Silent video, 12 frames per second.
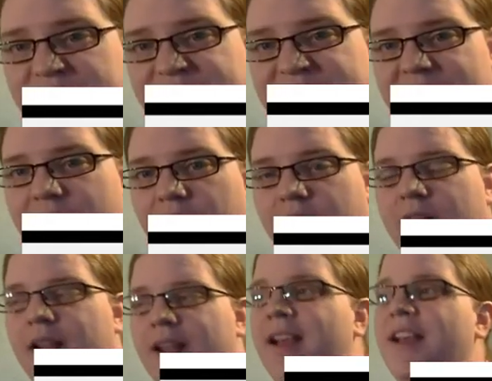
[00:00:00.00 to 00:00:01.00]
here,
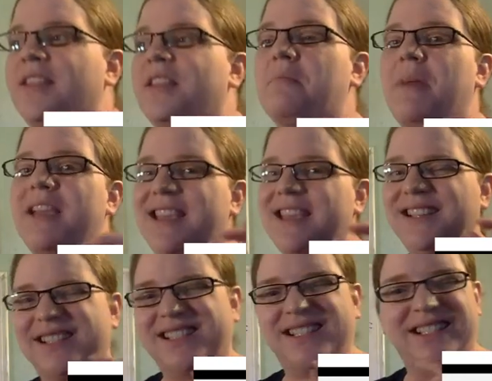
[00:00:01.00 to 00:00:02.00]
they might get
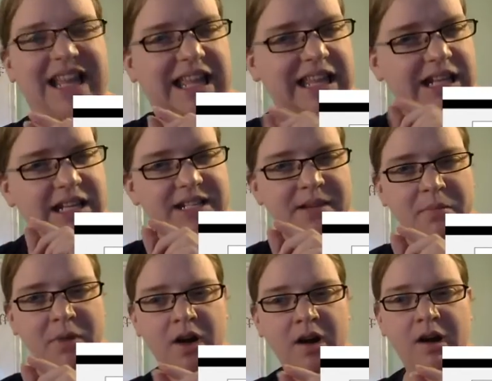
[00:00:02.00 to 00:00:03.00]
slightly
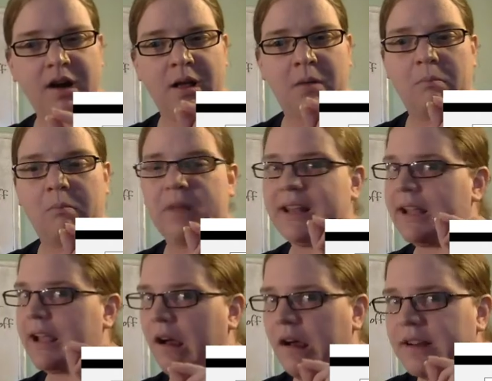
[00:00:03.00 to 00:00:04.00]
dimmer, but like
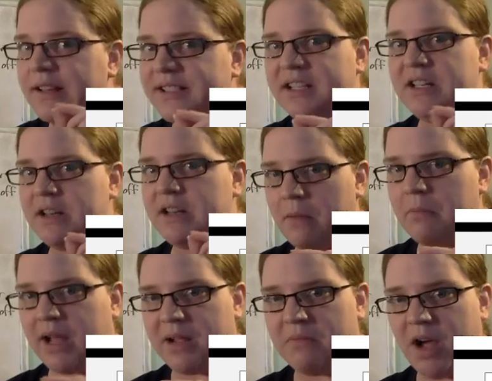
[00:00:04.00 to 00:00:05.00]
honestly not
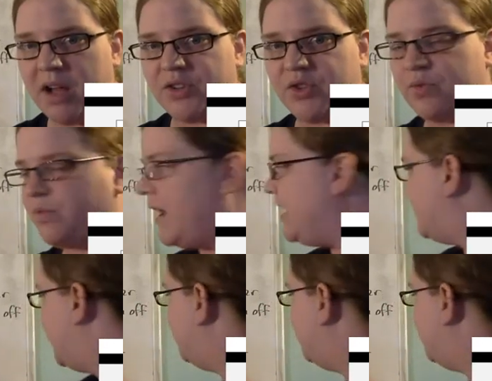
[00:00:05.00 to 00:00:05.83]
by much, right? They